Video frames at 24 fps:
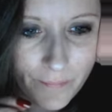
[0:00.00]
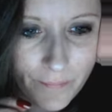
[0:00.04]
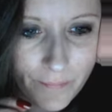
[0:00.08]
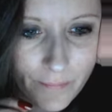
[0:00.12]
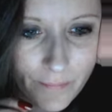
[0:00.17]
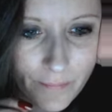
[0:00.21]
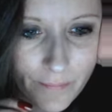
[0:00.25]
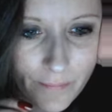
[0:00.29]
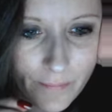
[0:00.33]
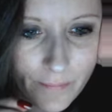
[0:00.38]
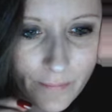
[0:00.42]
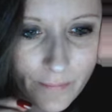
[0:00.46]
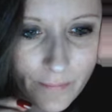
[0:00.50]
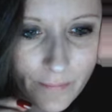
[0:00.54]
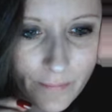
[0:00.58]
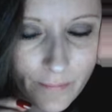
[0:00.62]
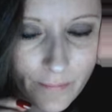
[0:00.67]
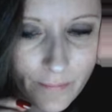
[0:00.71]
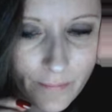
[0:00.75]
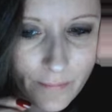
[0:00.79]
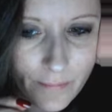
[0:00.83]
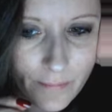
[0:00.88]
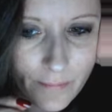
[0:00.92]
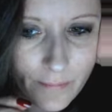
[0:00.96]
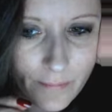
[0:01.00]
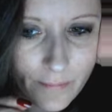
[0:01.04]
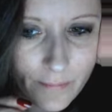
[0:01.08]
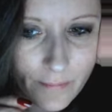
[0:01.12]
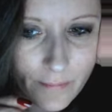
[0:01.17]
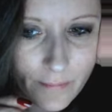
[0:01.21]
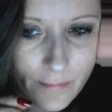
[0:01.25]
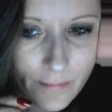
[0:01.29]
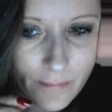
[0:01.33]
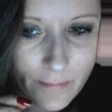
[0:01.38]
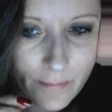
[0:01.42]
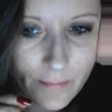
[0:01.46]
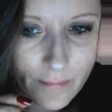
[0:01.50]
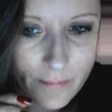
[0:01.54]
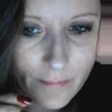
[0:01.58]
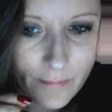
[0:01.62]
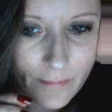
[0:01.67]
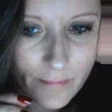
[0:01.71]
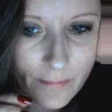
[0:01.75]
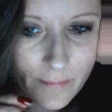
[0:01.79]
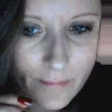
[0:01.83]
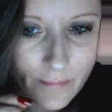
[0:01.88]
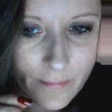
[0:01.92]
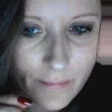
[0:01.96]

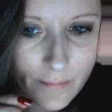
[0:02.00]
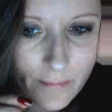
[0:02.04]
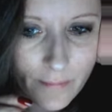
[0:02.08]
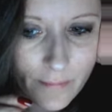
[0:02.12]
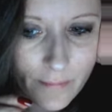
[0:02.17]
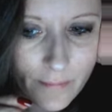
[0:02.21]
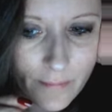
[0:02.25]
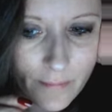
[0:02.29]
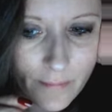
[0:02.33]
Nobody speaks.